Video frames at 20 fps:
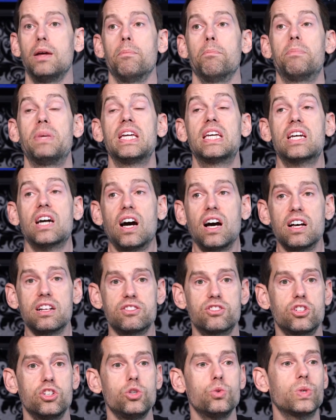
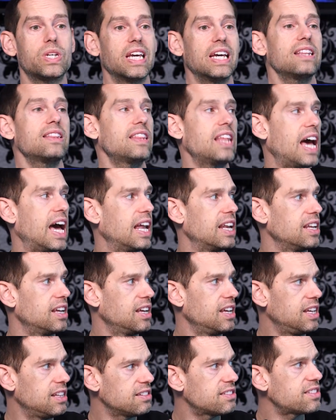because you get that
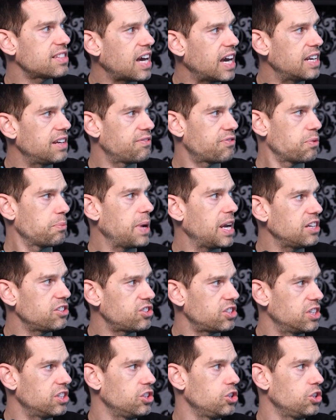inside information.